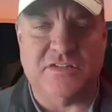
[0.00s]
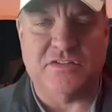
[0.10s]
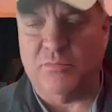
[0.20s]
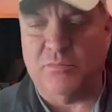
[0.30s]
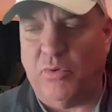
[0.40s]
it. It's
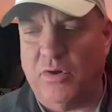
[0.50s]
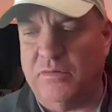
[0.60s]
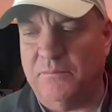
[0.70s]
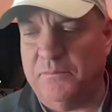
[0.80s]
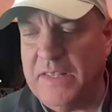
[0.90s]
so
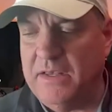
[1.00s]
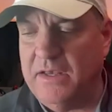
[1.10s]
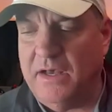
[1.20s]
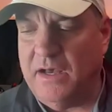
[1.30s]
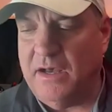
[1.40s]
important
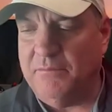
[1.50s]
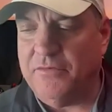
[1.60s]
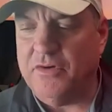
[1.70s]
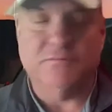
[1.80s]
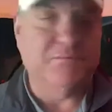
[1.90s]

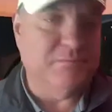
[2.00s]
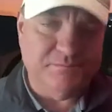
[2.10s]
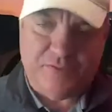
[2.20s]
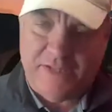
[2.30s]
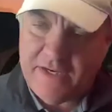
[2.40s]
for
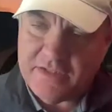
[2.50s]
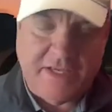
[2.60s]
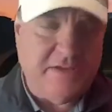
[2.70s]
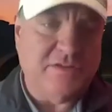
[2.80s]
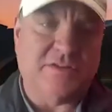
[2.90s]
players
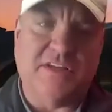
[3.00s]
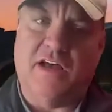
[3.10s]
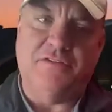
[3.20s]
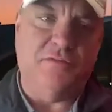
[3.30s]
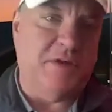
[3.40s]
like
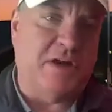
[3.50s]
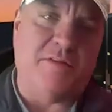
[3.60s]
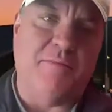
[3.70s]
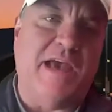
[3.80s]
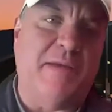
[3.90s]
yourself. You've been on
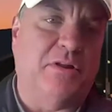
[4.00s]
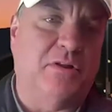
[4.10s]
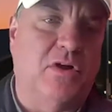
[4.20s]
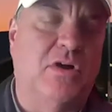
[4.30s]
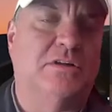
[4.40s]
the map a
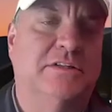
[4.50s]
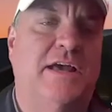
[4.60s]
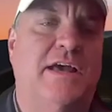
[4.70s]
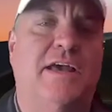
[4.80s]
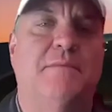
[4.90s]
long
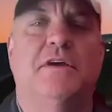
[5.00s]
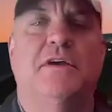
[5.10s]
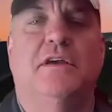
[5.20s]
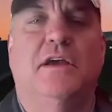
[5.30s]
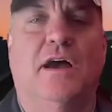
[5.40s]
time.
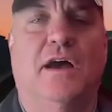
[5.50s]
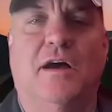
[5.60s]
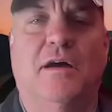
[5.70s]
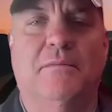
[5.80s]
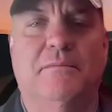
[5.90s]

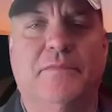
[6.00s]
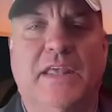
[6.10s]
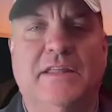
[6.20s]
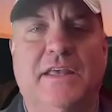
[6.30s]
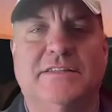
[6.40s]

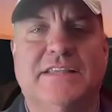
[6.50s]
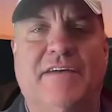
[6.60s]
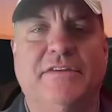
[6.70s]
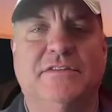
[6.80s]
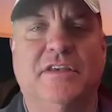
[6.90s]
It's
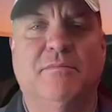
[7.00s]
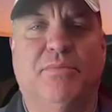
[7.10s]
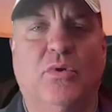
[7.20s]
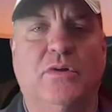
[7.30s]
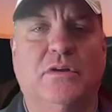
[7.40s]
obviously
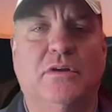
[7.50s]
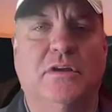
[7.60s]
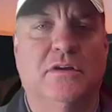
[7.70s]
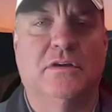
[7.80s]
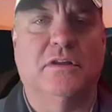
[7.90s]
important,
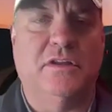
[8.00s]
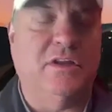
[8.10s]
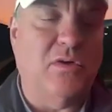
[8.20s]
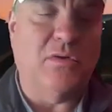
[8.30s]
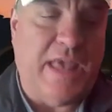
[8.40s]
or
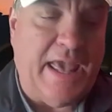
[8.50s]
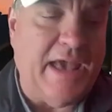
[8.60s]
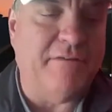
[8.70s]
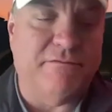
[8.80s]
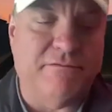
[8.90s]
you know, to
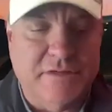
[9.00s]
have